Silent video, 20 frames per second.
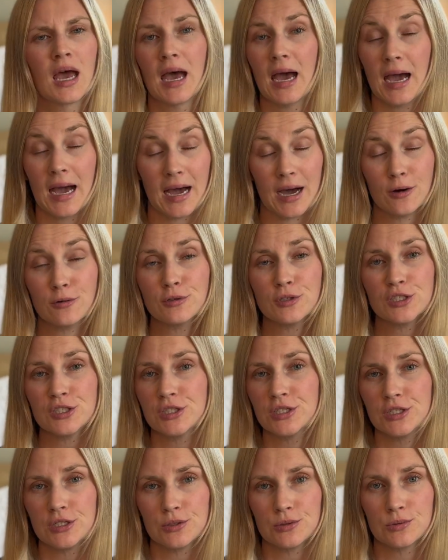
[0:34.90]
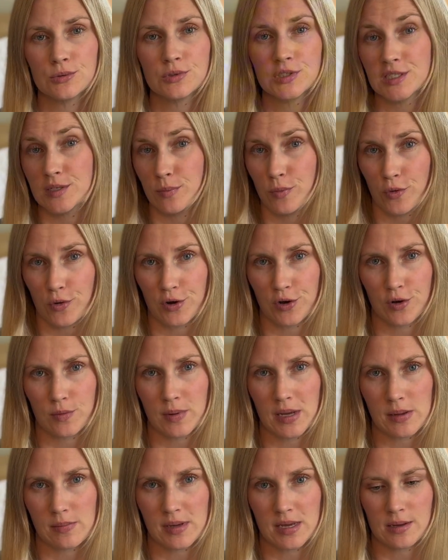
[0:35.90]
How should you support your
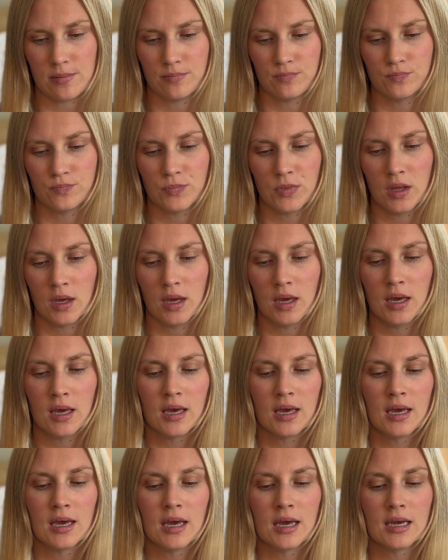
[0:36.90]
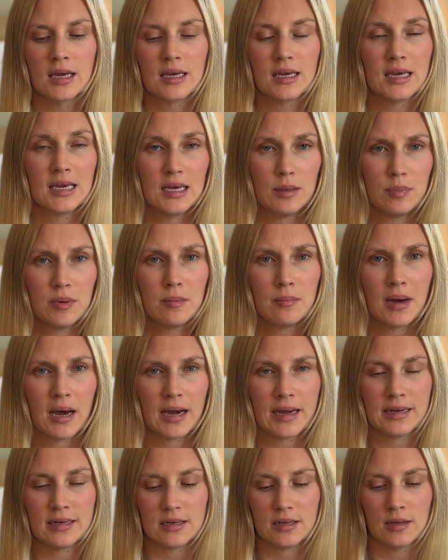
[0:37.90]
baby? Keep in
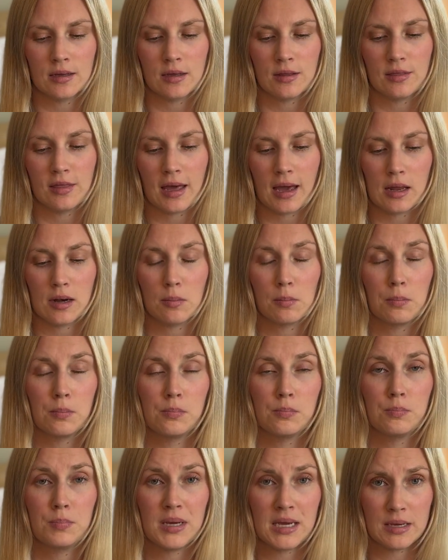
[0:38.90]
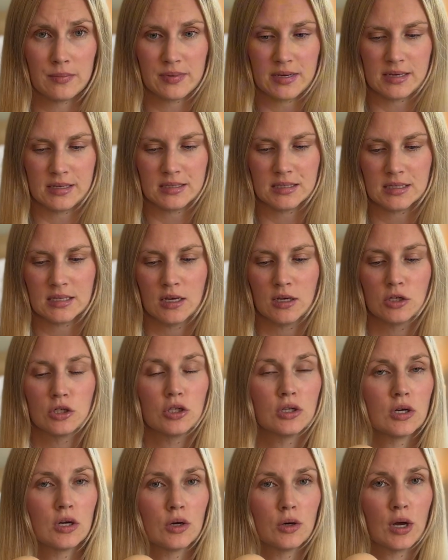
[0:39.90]
mind that babies,
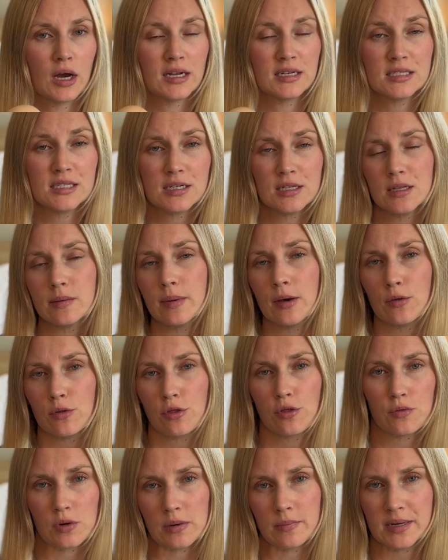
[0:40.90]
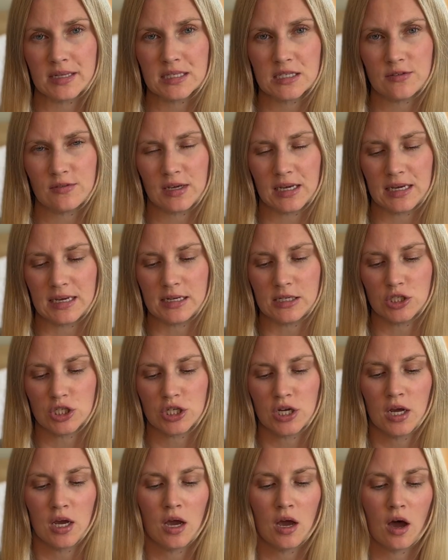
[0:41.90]
until about 3 months of
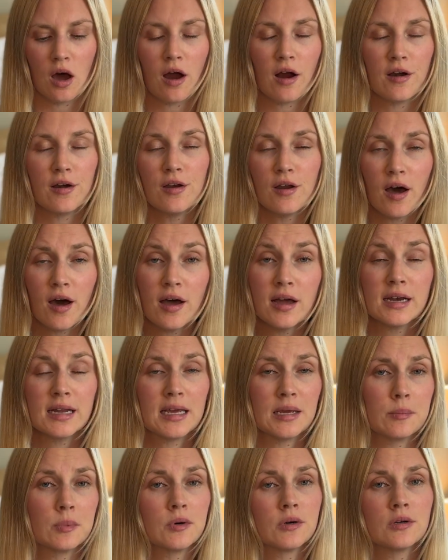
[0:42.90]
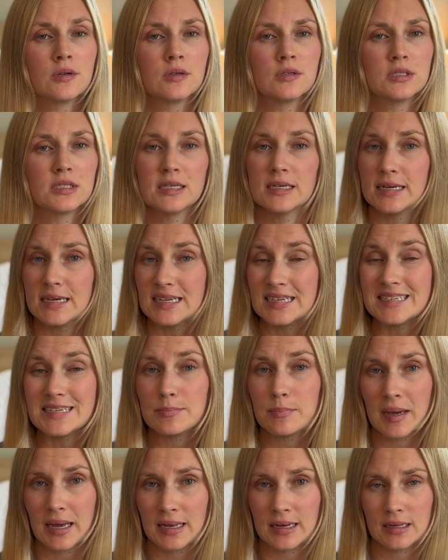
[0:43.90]
age, are not able to
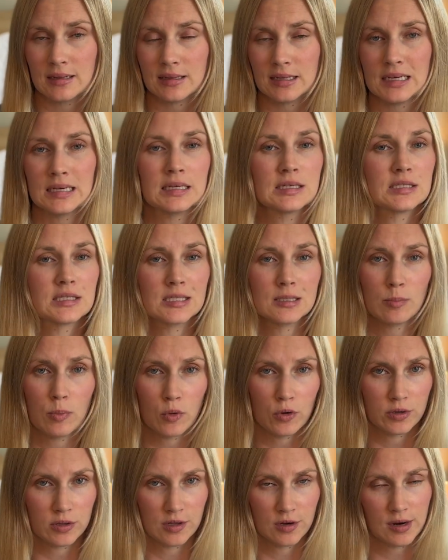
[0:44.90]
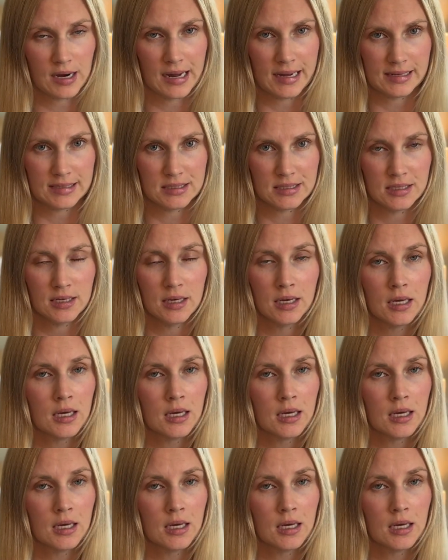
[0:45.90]
independently support their heads.